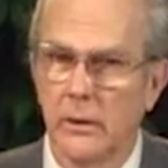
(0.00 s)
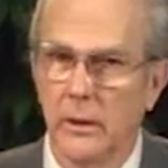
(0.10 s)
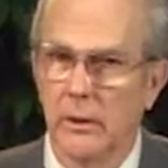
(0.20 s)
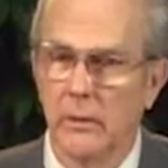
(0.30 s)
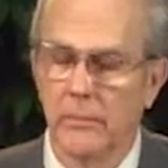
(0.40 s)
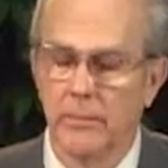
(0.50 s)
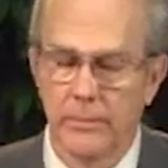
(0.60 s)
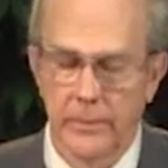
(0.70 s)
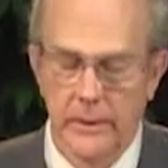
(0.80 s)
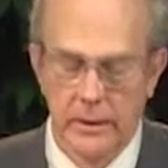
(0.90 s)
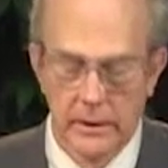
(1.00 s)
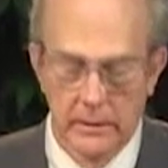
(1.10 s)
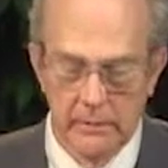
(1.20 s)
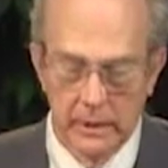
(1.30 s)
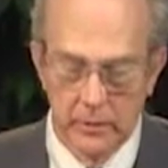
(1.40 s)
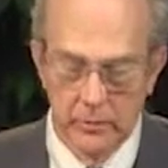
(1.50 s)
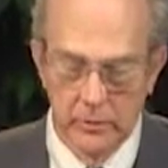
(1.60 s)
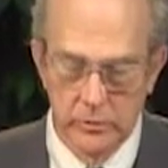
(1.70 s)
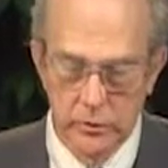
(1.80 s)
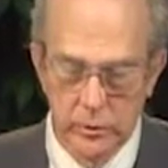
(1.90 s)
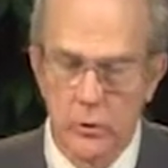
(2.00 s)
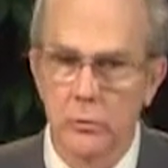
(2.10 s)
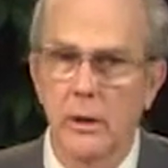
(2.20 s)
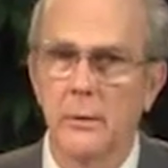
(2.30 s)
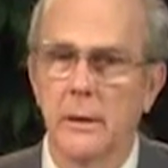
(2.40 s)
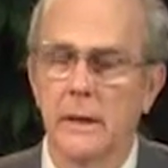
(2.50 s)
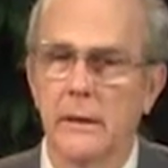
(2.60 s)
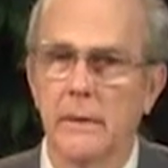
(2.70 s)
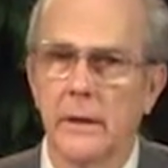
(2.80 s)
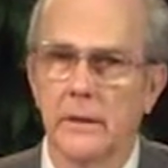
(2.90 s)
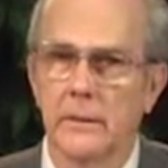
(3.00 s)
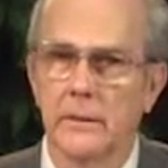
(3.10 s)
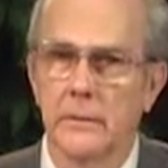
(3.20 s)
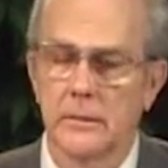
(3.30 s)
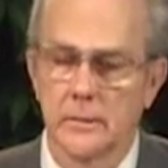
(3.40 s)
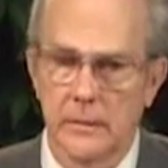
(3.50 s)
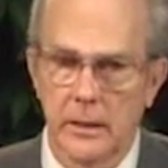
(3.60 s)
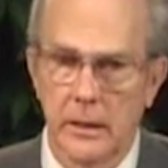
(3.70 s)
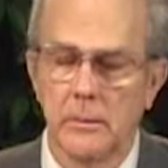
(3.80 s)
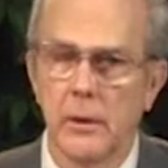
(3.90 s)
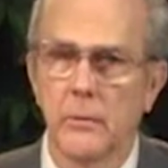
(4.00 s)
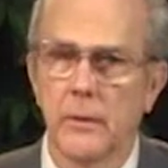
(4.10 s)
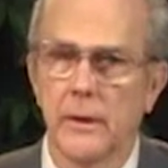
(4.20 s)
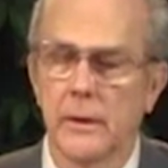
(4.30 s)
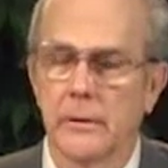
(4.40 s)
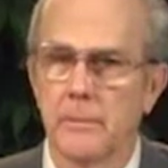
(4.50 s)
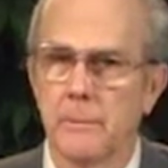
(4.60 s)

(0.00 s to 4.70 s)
No. That was a Jewish rabbi that came up with that.